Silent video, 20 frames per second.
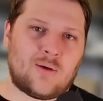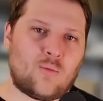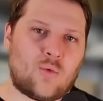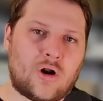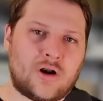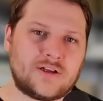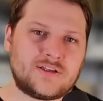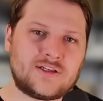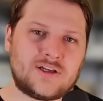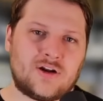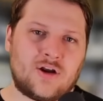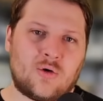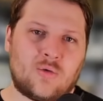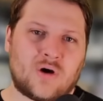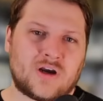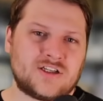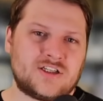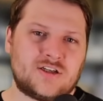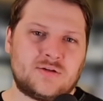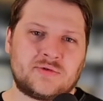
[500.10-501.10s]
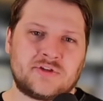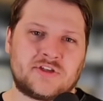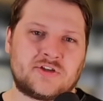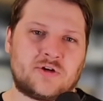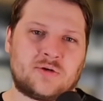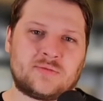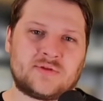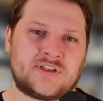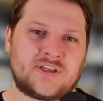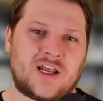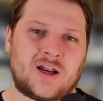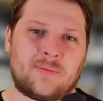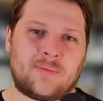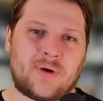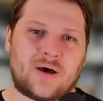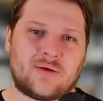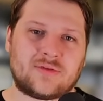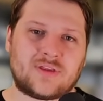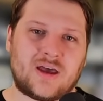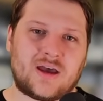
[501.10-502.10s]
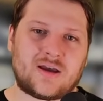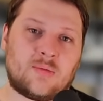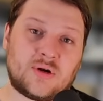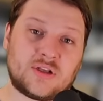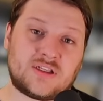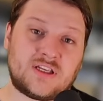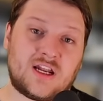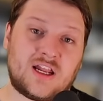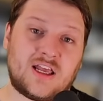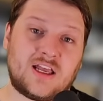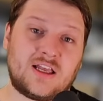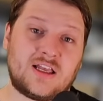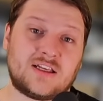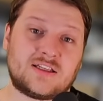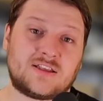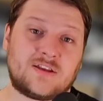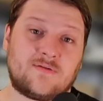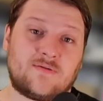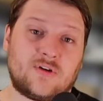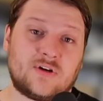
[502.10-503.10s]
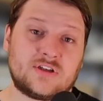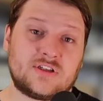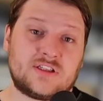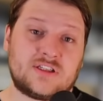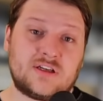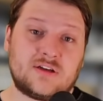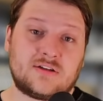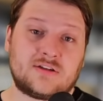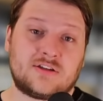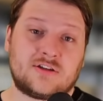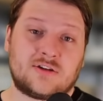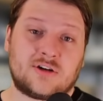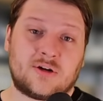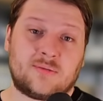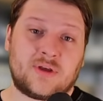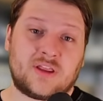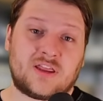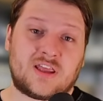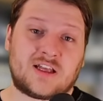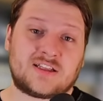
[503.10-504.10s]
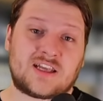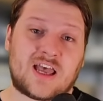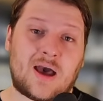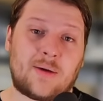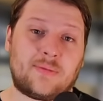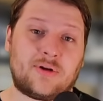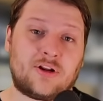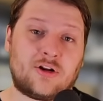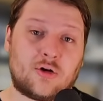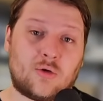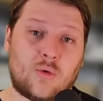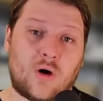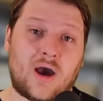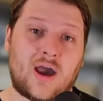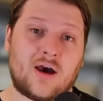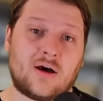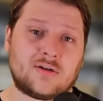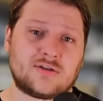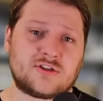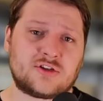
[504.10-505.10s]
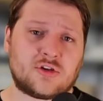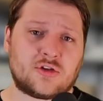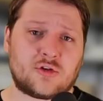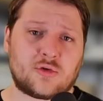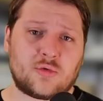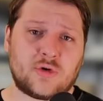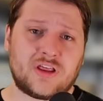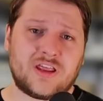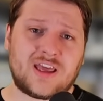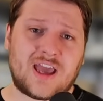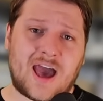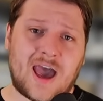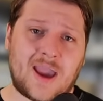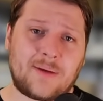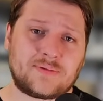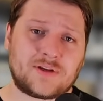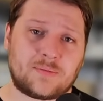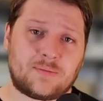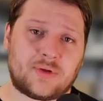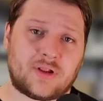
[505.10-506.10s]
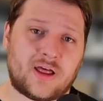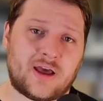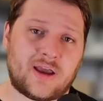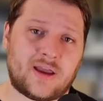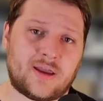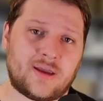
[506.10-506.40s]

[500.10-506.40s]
wanted to know why she was so upset about that. But today is the first sealed tournament that's happened in a while, so they're really hyped to play.